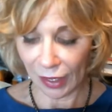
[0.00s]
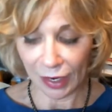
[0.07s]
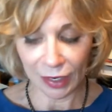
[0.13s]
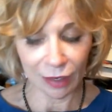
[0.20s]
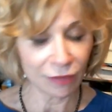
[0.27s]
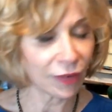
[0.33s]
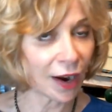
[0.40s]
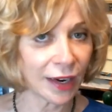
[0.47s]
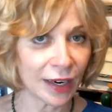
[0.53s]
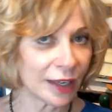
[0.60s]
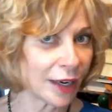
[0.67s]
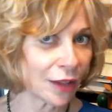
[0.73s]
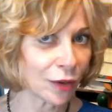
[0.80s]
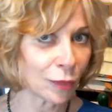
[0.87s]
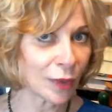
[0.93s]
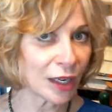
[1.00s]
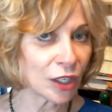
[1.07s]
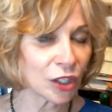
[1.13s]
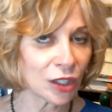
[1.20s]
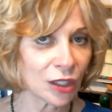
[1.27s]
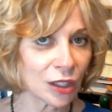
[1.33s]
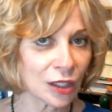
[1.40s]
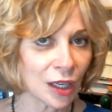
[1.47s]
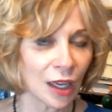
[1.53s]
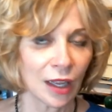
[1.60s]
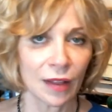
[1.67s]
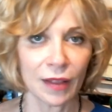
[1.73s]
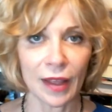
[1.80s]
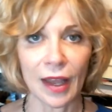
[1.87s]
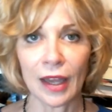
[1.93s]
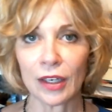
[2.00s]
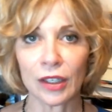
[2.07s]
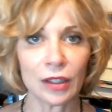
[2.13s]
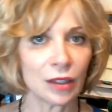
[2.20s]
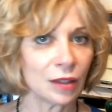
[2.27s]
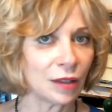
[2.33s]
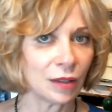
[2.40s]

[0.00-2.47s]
they didn't find any other regions that